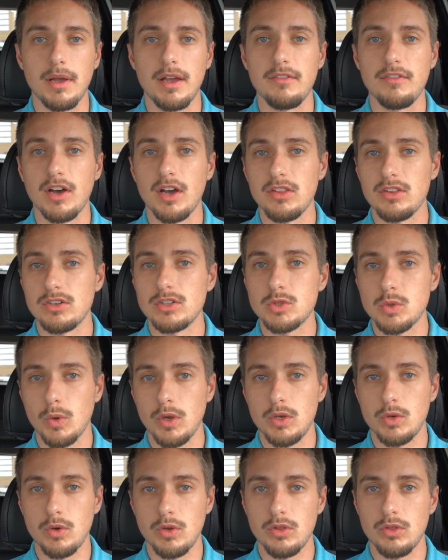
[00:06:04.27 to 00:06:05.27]
I have other
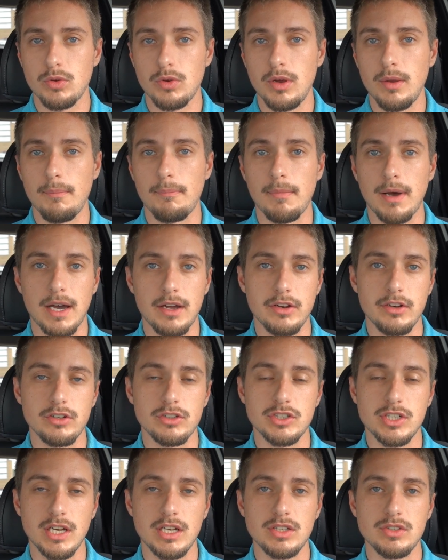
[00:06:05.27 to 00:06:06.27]
2023 mod or
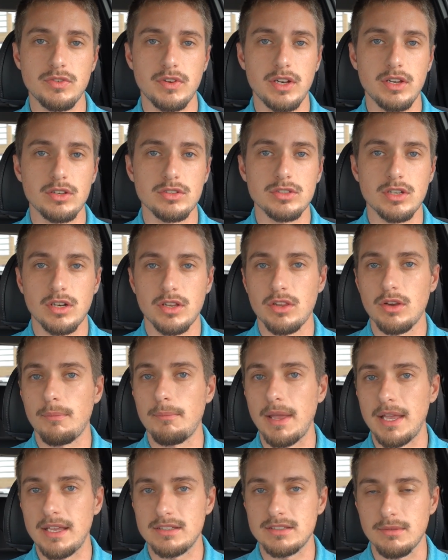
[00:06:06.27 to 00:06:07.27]
change videos on other
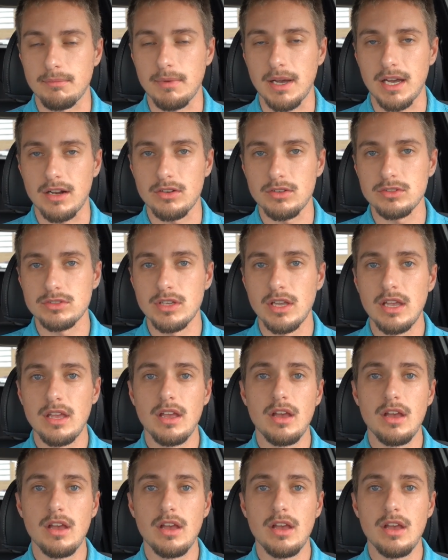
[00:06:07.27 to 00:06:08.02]
makes and models,